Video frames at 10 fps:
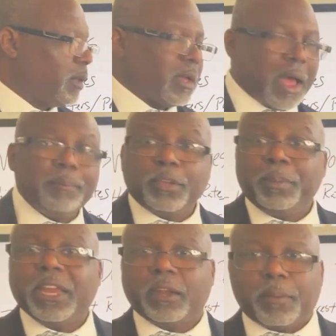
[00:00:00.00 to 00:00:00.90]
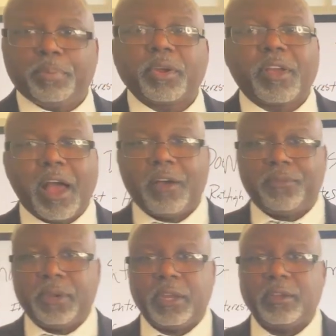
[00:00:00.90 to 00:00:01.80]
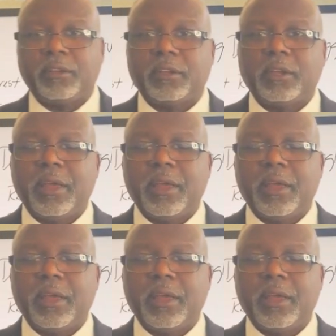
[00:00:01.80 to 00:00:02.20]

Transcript: I'm speaking up here, confidence.